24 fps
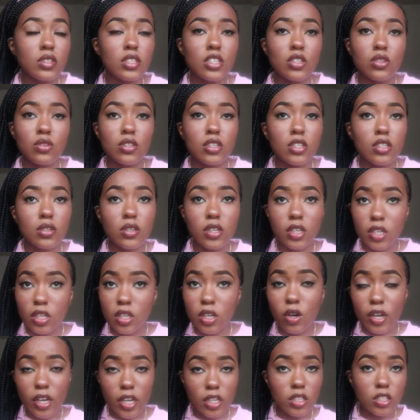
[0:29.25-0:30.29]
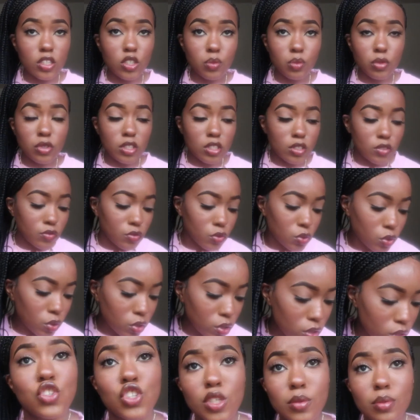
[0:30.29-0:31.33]
you can get it on aliexpress
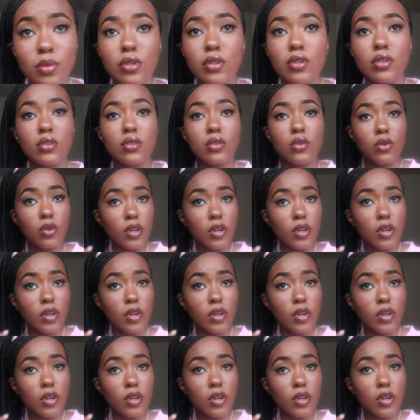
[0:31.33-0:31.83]
for cheaper